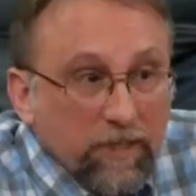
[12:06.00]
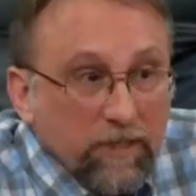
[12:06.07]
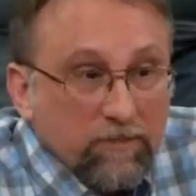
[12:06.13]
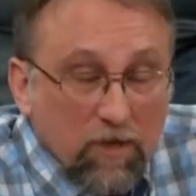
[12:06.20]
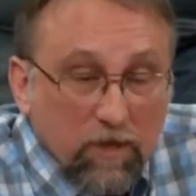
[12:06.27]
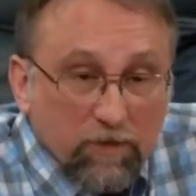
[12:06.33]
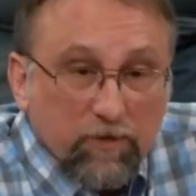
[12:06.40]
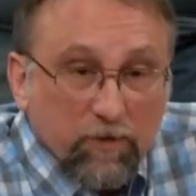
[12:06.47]

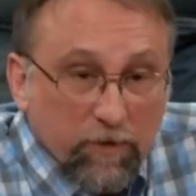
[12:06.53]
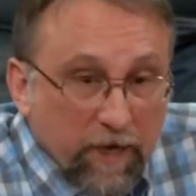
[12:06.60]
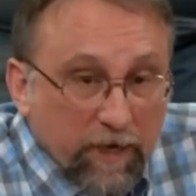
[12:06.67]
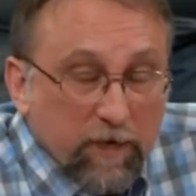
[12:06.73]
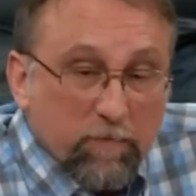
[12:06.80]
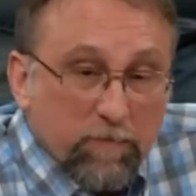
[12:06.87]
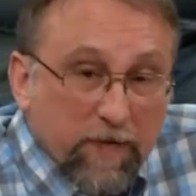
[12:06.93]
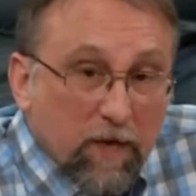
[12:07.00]
also not
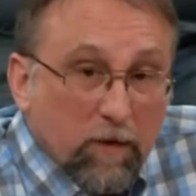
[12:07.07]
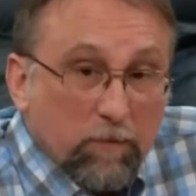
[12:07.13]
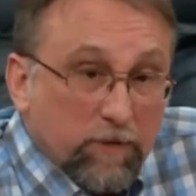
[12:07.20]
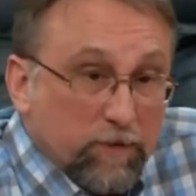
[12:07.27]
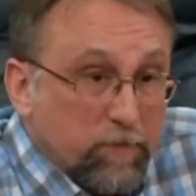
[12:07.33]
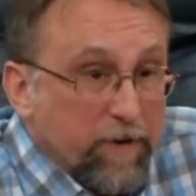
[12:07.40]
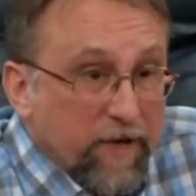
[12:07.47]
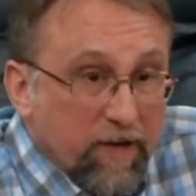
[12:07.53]
going to be able to
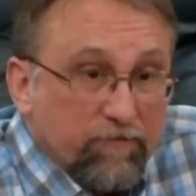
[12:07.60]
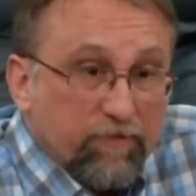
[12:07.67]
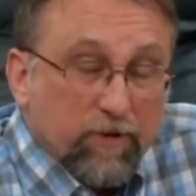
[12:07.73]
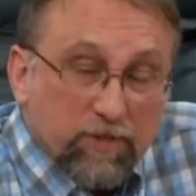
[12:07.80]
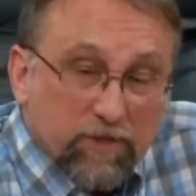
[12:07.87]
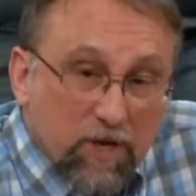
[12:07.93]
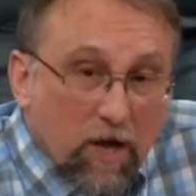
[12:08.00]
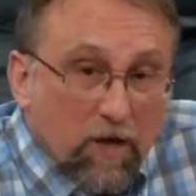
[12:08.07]
pay for
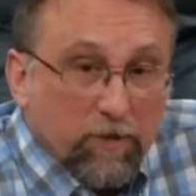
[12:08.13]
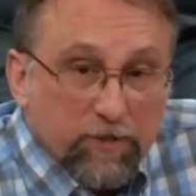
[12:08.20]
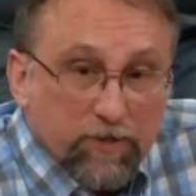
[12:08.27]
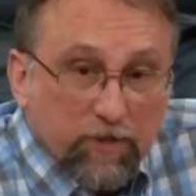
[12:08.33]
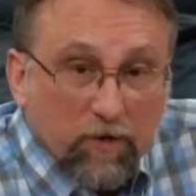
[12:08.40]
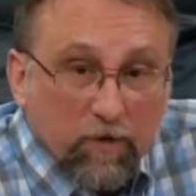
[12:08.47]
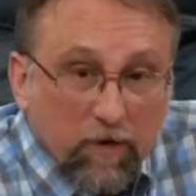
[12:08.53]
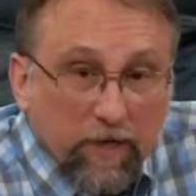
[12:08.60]
his college
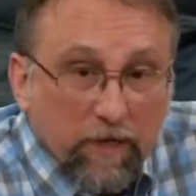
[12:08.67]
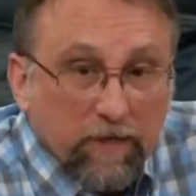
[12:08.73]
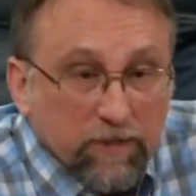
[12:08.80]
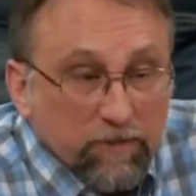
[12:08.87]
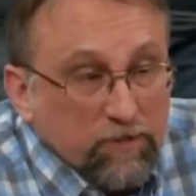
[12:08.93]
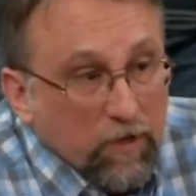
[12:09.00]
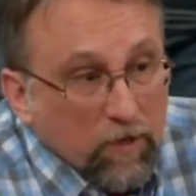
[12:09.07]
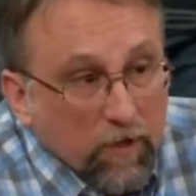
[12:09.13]
degree. He's
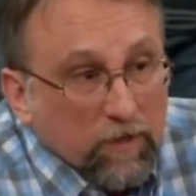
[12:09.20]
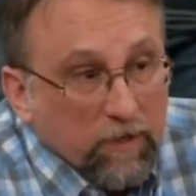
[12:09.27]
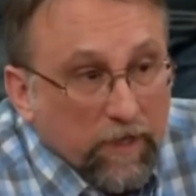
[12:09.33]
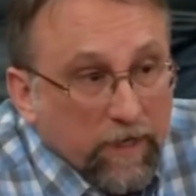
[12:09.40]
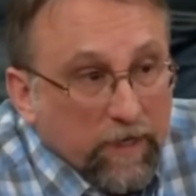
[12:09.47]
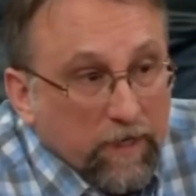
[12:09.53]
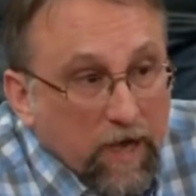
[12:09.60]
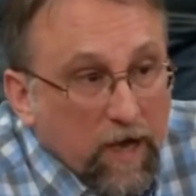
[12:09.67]
currently
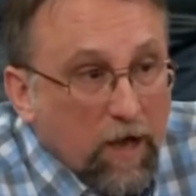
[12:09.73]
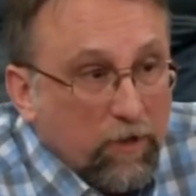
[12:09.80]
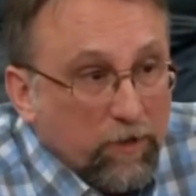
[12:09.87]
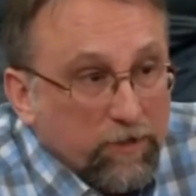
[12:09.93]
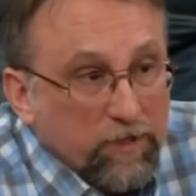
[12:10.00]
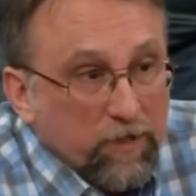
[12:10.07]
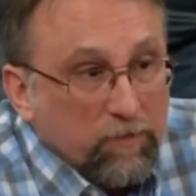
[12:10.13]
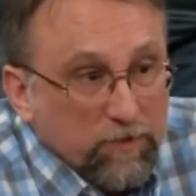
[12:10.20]
in
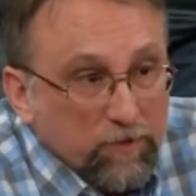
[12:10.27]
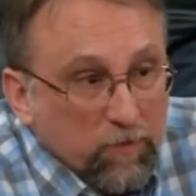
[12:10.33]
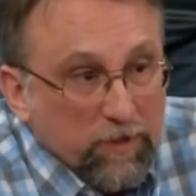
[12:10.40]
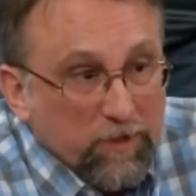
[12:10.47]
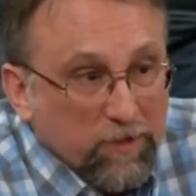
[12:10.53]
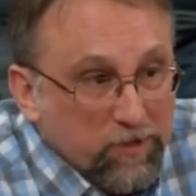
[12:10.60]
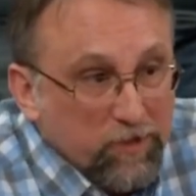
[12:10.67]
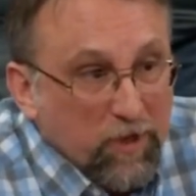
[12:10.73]
college. That was one of the
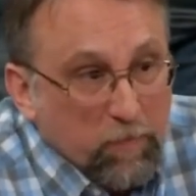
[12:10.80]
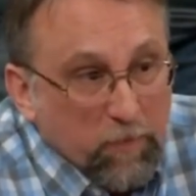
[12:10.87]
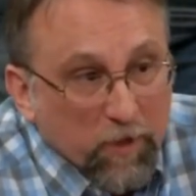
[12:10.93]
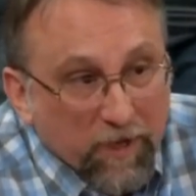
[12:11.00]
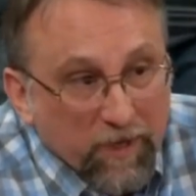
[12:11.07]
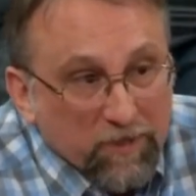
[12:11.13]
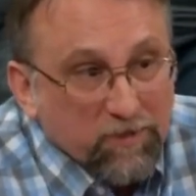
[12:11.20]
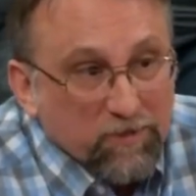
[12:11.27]

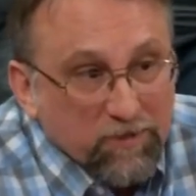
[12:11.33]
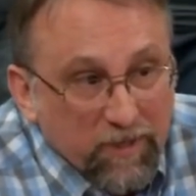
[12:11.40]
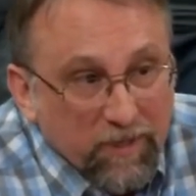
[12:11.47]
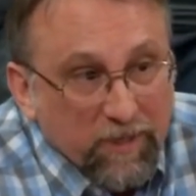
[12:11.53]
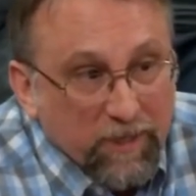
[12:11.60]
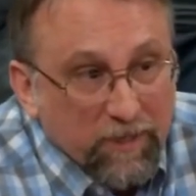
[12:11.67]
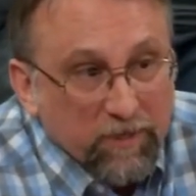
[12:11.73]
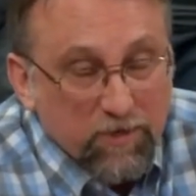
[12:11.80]
stipulations that he
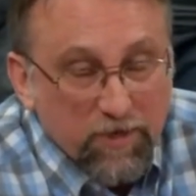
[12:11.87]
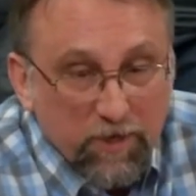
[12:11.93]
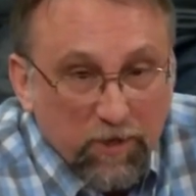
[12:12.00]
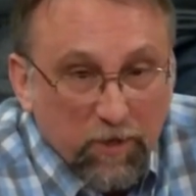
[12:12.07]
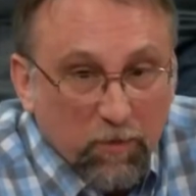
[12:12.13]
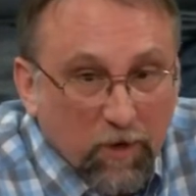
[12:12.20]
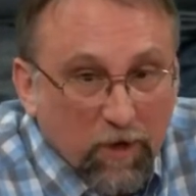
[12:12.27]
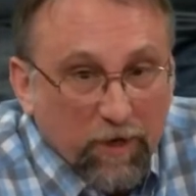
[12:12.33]

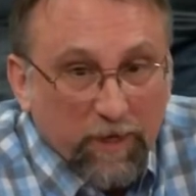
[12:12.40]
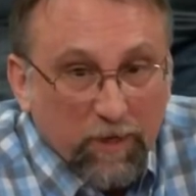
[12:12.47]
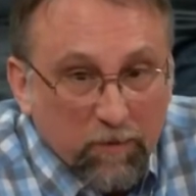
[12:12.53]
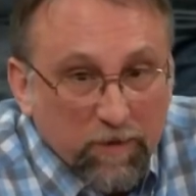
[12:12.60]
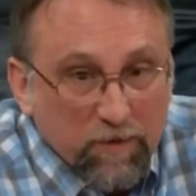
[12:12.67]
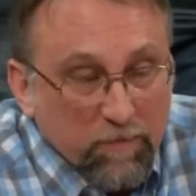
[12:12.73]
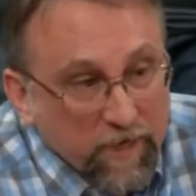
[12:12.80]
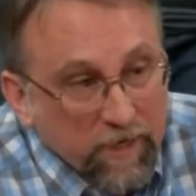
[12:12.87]
continued working
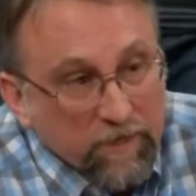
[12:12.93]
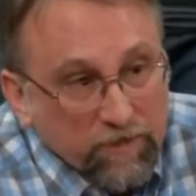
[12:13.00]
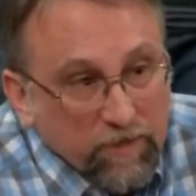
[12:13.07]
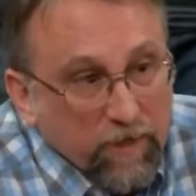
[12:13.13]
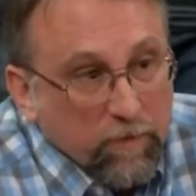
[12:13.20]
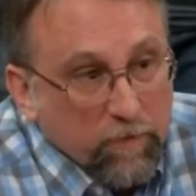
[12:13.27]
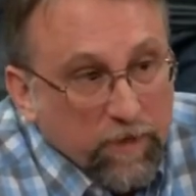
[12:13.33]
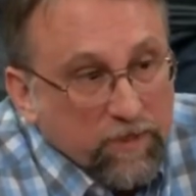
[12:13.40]
with me, is that
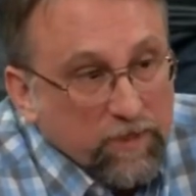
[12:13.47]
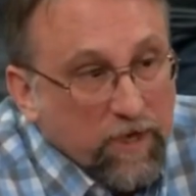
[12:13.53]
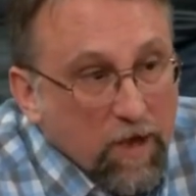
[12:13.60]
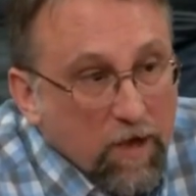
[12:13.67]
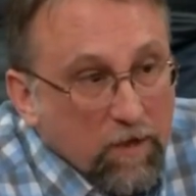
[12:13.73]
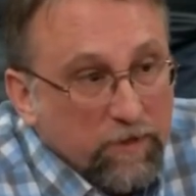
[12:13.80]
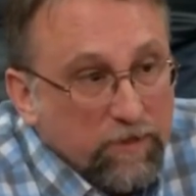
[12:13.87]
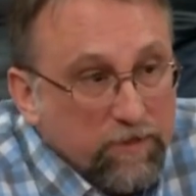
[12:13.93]
he went to
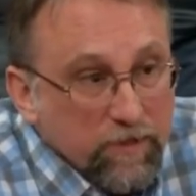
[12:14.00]
college.